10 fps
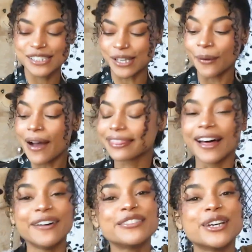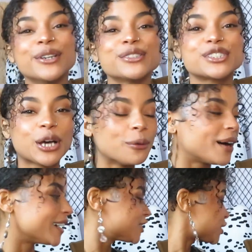So love those so
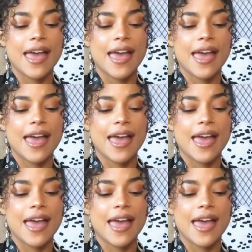much.